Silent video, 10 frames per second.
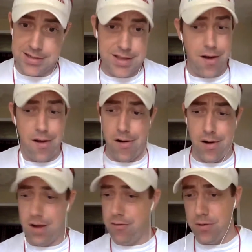It's not
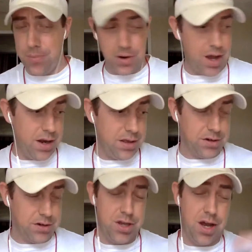hard. I wrote a book on it.
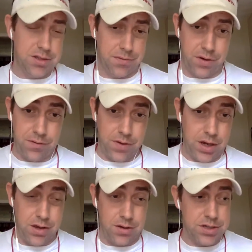There are tons of free
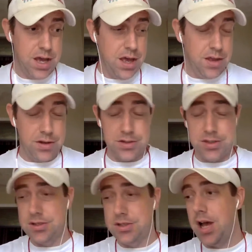videos.
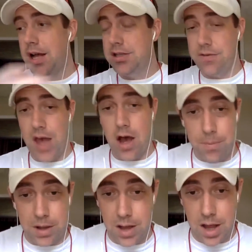There's tons of
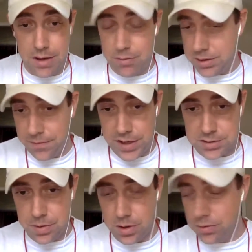help online with the
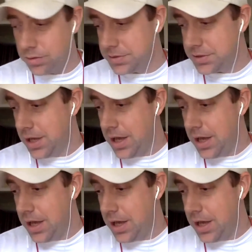Facebook groups.